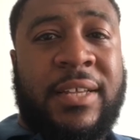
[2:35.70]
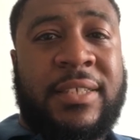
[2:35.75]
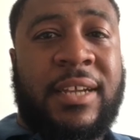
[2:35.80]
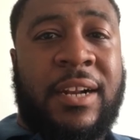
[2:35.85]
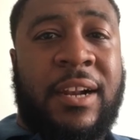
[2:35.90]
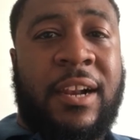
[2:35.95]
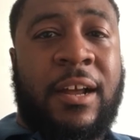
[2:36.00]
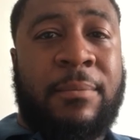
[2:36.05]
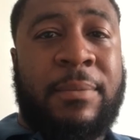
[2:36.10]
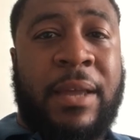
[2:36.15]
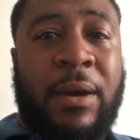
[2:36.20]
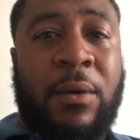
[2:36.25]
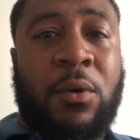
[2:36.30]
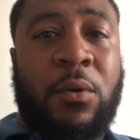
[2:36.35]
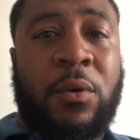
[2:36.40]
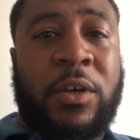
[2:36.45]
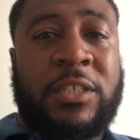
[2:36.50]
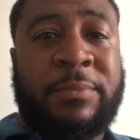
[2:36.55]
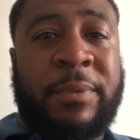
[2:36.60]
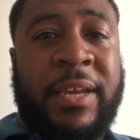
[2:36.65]
It's a club that will
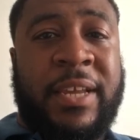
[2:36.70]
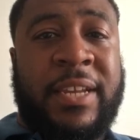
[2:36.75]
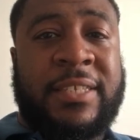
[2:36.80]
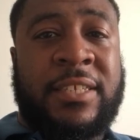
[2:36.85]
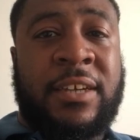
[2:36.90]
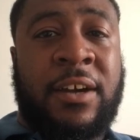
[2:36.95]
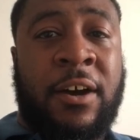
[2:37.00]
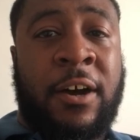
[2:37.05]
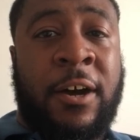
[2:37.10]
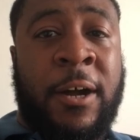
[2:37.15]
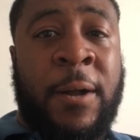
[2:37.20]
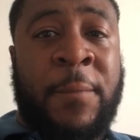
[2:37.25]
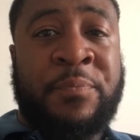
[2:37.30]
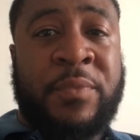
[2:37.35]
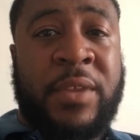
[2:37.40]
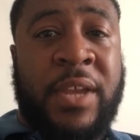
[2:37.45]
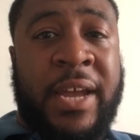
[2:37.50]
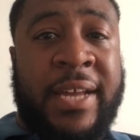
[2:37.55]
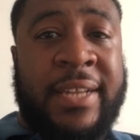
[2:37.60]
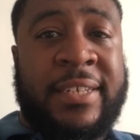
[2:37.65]
always be in his heart.
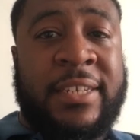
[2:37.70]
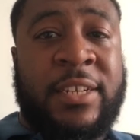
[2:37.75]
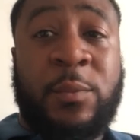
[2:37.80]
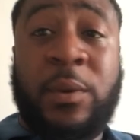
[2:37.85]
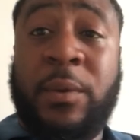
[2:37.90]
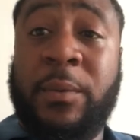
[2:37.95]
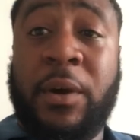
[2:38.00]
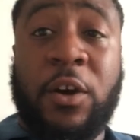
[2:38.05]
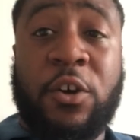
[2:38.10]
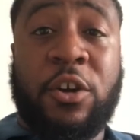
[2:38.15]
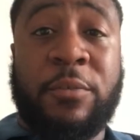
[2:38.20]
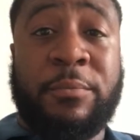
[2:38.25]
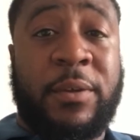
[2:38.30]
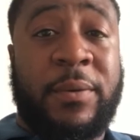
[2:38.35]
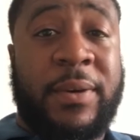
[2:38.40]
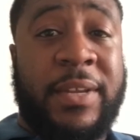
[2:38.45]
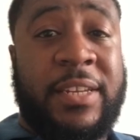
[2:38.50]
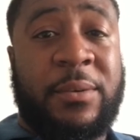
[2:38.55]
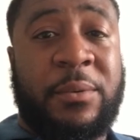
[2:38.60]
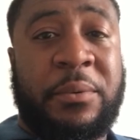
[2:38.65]
And we welcome
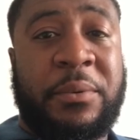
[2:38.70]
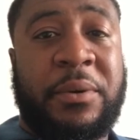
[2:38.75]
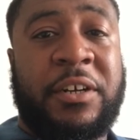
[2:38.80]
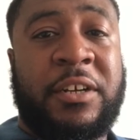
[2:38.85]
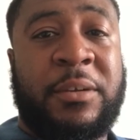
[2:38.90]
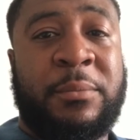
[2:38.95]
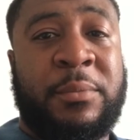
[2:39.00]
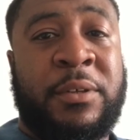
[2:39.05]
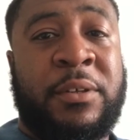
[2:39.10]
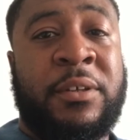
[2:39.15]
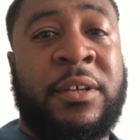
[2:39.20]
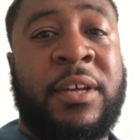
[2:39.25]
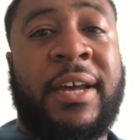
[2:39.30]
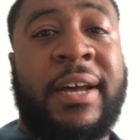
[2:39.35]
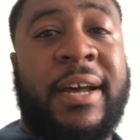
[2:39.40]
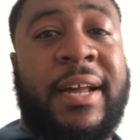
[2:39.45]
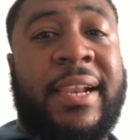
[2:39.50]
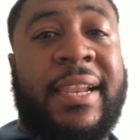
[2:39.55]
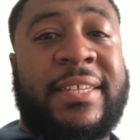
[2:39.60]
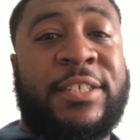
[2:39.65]
you, Edu. We welcome you.
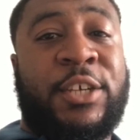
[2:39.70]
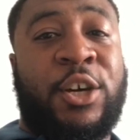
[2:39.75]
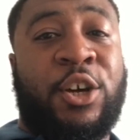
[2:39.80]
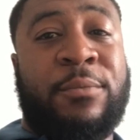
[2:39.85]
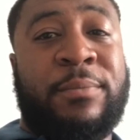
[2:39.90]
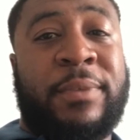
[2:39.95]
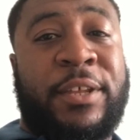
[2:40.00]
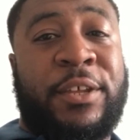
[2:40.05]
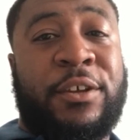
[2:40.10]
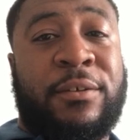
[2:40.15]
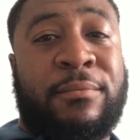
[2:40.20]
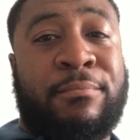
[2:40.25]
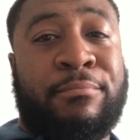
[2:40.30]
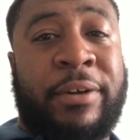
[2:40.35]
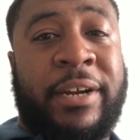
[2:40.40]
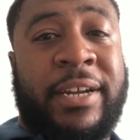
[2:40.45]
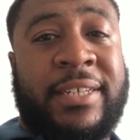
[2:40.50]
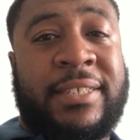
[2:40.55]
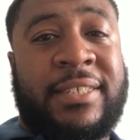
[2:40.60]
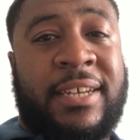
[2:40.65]
Let's hope that you can
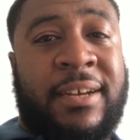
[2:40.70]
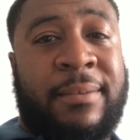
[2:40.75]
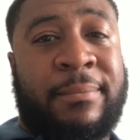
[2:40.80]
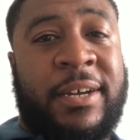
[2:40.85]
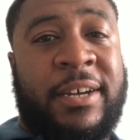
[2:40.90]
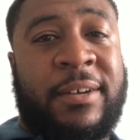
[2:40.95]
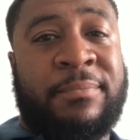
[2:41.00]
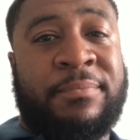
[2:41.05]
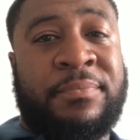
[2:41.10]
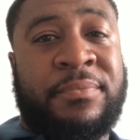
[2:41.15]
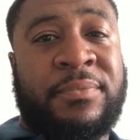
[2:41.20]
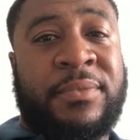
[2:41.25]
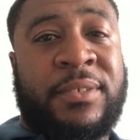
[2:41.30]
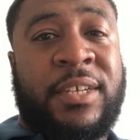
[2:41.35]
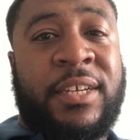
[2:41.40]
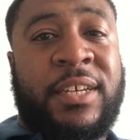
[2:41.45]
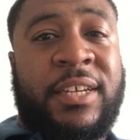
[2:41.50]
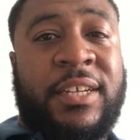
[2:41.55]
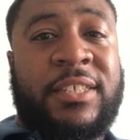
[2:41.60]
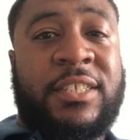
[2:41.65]
bring some
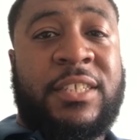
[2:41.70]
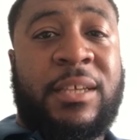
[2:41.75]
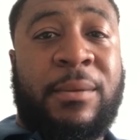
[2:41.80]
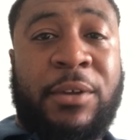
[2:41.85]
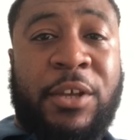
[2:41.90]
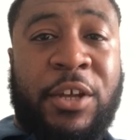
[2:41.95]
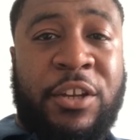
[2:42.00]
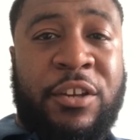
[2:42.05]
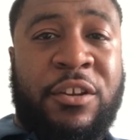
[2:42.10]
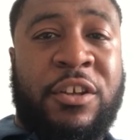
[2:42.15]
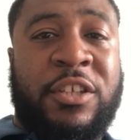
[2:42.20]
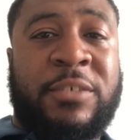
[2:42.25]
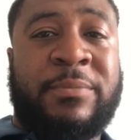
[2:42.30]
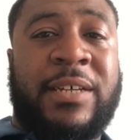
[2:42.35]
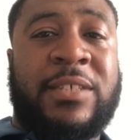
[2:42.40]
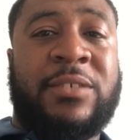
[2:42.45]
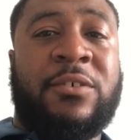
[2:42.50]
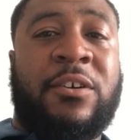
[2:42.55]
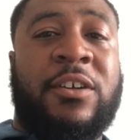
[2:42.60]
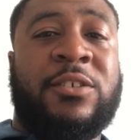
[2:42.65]
good news
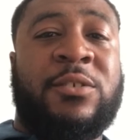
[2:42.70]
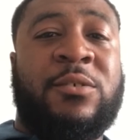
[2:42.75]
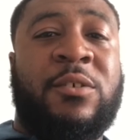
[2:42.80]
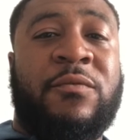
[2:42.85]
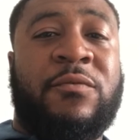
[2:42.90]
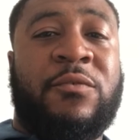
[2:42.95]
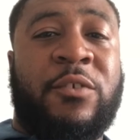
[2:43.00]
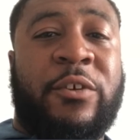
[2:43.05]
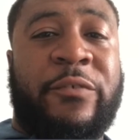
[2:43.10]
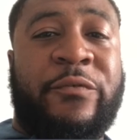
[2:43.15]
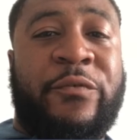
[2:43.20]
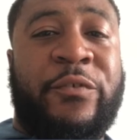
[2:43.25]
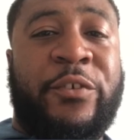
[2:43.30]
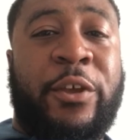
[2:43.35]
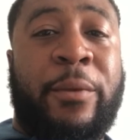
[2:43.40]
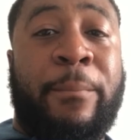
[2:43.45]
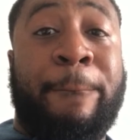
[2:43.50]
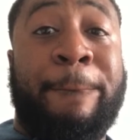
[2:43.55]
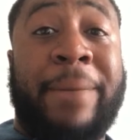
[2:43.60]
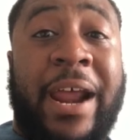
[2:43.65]
back to Arsenal after a
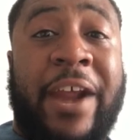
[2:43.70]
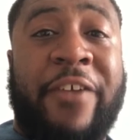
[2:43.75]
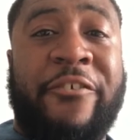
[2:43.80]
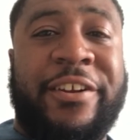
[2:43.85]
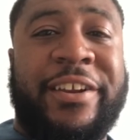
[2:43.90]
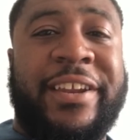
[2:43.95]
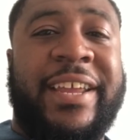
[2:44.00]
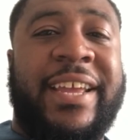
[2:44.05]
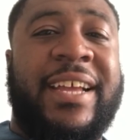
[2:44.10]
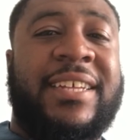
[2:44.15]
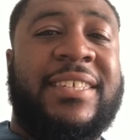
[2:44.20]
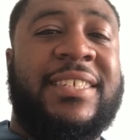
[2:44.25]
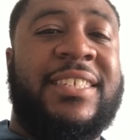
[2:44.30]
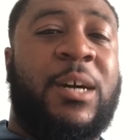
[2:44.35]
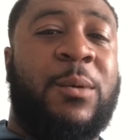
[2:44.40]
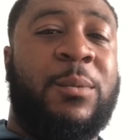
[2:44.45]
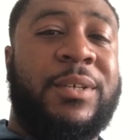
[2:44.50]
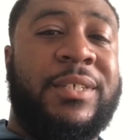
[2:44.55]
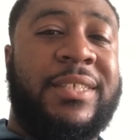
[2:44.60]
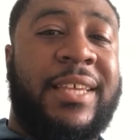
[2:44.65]
few barren years,
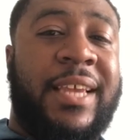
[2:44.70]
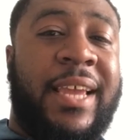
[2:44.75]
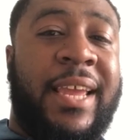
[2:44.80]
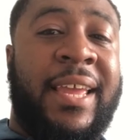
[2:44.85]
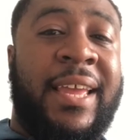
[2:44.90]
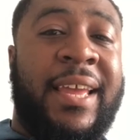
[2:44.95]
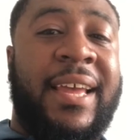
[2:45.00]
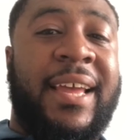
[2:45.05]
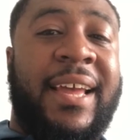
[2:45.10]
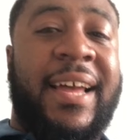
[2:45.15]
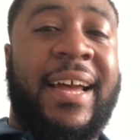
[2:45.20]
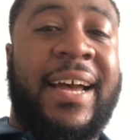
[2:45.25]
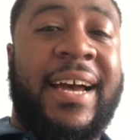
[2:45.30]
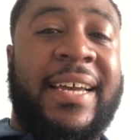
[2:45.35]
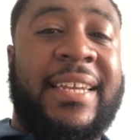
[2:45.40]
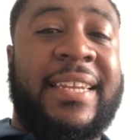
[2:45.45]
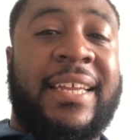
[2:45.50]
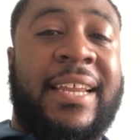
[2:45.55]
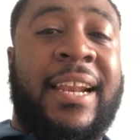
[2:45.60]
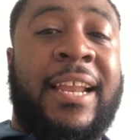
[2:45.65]
shall we say,
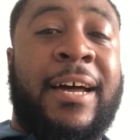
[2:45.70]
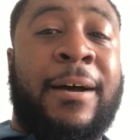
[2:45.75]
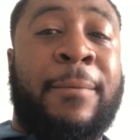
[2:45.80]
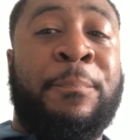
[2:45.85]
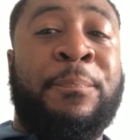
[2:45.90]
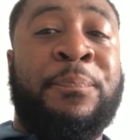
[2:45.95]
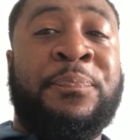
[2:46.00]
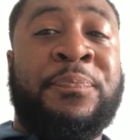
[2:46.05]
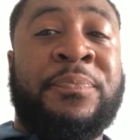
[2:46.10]
at the club.